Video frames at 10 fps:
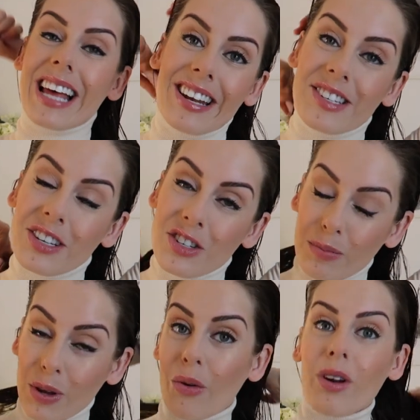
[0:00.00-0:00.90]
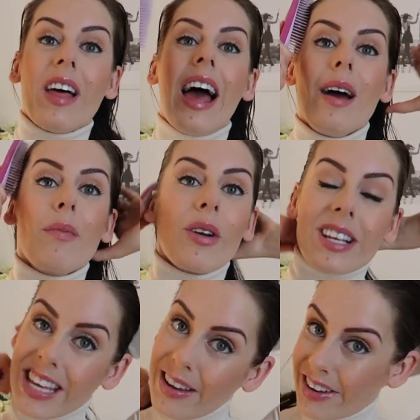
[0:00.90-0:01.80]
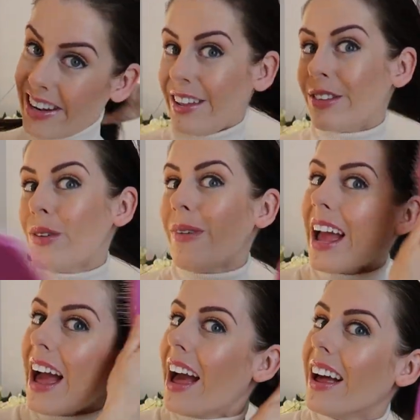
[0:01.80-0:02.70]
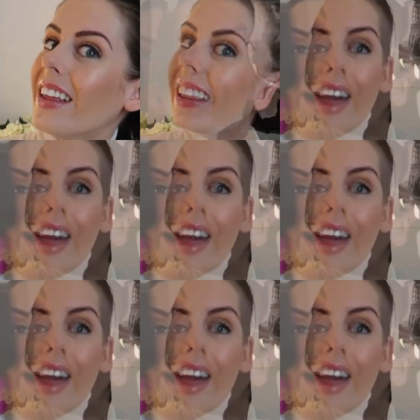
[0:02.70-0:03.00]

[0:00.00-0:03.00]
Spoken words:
and distribute all of the hair product evenly through my hair.